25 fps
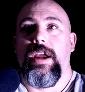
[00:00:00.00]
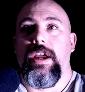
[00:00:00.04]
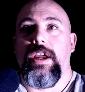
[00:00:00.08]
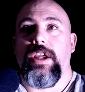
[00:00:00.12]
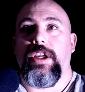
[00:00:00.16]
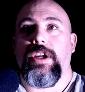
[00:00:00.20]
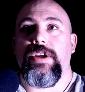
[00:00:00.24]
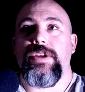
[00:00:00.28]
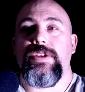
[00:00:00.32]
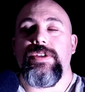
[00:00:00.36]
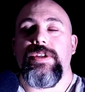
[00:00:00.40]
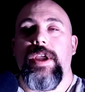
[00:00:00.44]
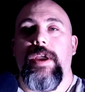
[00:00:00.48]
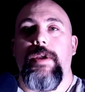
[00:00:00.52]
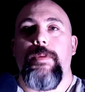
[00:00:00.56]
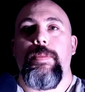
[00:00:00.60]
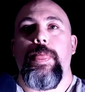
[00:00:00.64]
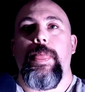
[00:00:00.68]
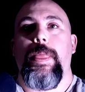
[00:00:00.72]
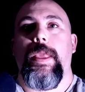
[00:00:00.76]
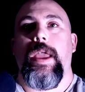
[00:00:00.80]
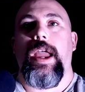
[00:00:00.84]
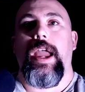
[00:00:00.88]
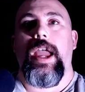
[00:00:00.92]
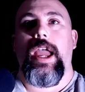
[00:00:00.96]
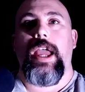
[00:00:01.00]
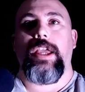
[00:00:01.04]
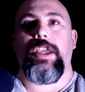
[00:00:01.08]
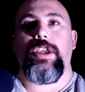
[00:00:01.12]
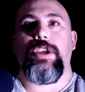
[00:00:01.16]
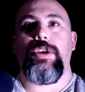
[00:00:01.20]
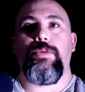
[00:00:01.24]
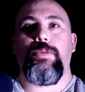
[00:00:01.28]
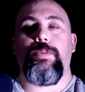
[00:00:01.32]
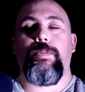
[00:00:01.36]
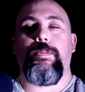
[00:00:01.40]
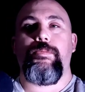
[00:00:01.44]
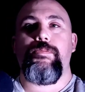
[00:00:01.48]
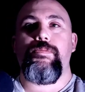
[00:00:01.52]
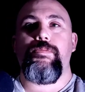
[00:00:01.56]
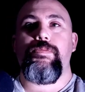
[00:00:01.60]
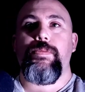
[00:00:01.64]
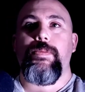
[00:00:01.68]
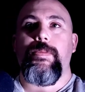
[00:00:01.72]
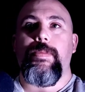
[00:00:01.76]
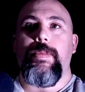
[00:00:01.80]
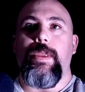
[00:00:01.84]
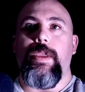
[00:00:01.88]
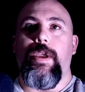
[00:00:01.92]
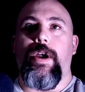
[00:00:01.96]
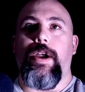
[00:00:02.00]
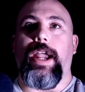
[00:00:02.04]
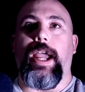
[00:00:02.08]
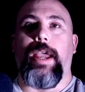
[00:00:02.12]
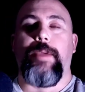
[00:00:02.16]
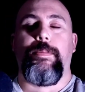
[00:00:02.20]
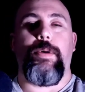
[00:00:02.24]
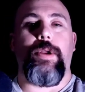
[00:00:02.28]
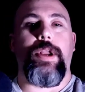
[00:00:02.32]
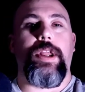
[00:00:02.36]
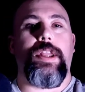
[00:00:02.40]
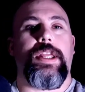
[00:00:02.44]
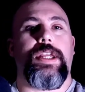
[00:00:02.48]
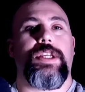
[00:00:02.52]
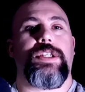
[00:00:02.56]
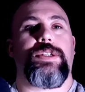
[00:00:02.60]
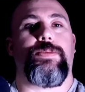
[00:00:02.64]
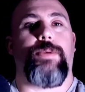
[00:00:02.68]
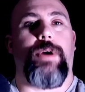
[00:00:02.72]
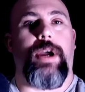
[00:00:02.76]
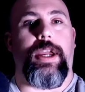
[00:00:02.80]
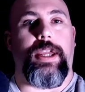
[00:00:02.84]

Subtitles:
because put it this way,